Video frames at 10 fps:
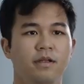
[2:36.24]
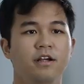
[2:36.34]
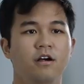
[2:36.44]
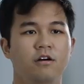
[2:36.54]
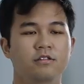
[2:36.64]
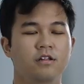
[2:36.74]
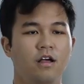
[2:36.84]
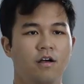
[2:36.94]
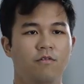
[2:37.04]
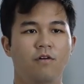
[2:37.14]
many courses
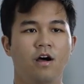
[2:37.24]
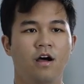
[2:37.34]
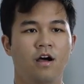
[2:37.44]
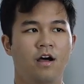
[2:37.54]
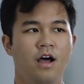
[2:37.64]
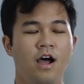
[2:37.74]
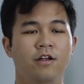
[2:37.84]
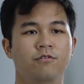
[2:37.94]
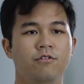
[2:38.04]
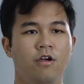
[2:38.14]
are